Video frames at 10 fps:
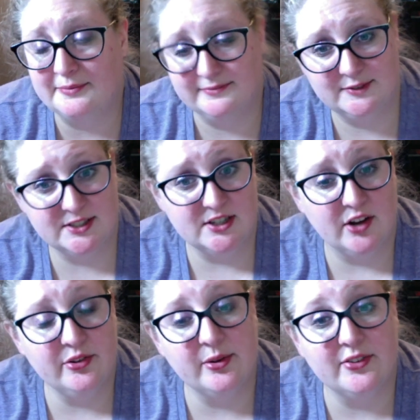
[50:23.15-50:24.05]
Just
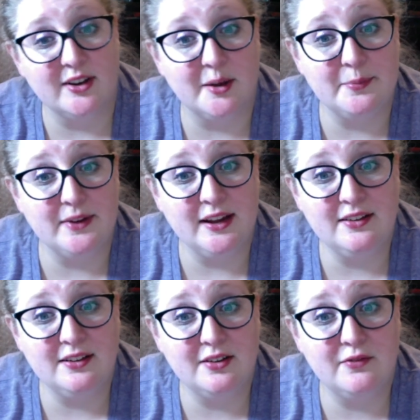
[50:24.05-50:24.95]
also as an update
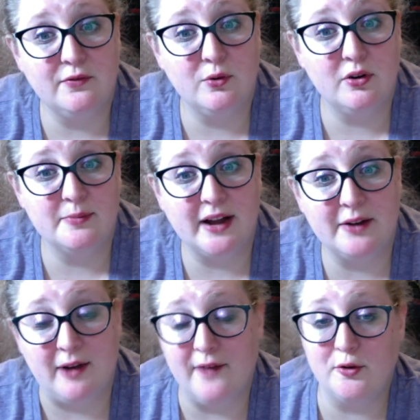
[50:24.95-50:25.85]
for my
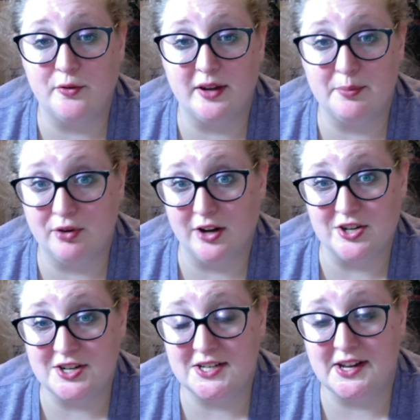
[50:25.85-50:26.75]
Ravelry
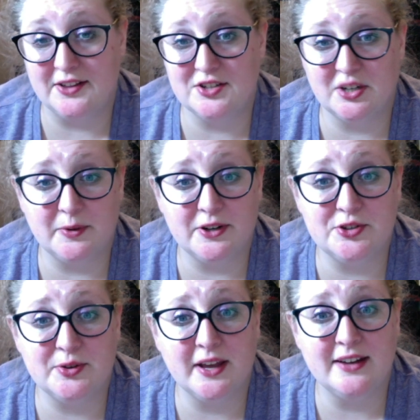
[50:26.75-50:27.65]
project challenge, I wanted
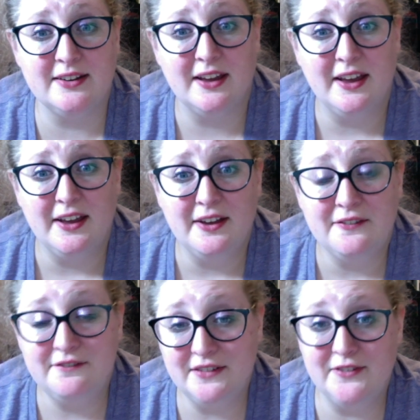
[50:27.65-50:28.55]
to get
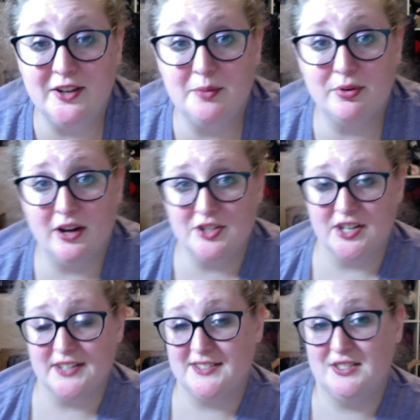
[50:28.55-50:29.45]
50
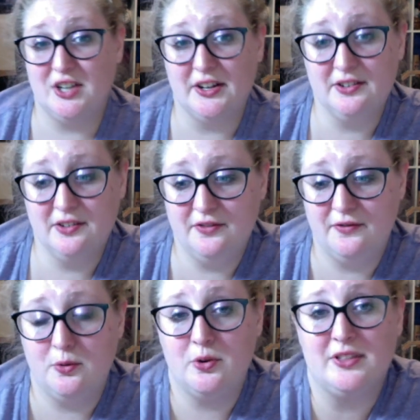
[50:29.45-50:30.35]
projects done
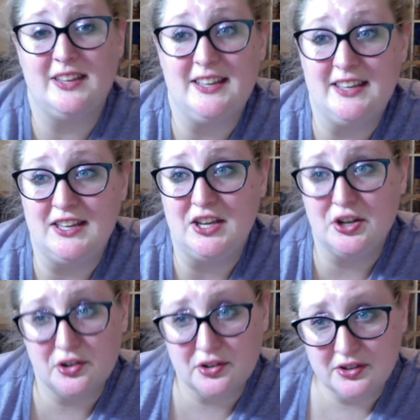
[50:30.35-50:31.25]
for the
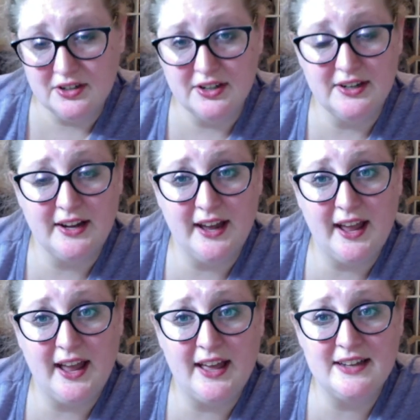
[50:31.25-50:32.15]
year.
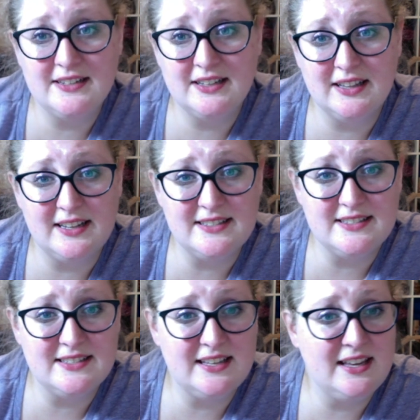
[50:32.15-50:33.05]
And let's
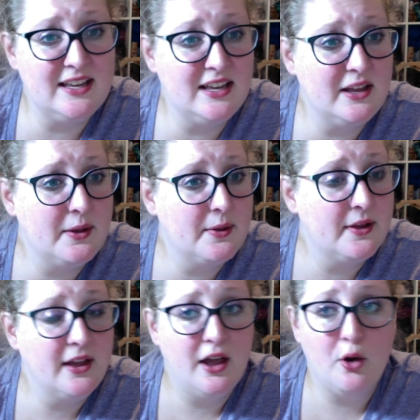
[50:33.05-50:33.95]
see
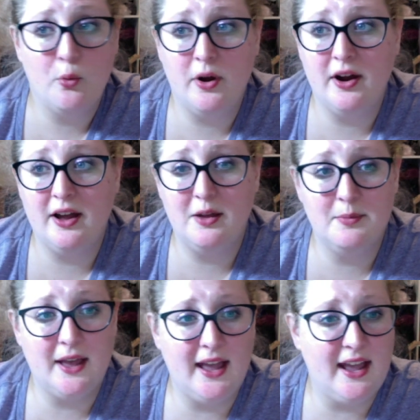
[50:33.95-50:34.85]
where I am
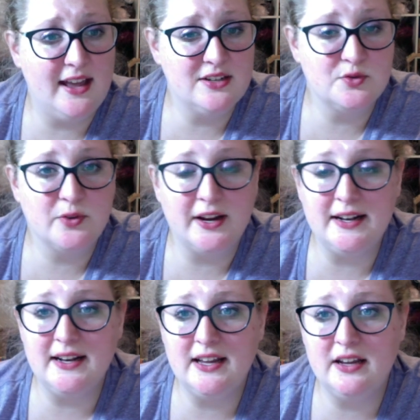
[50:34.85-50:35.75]
at right
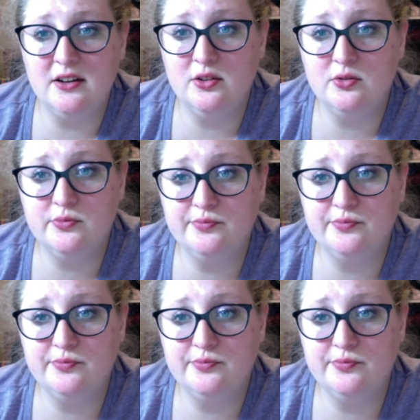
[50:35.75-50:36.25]
now.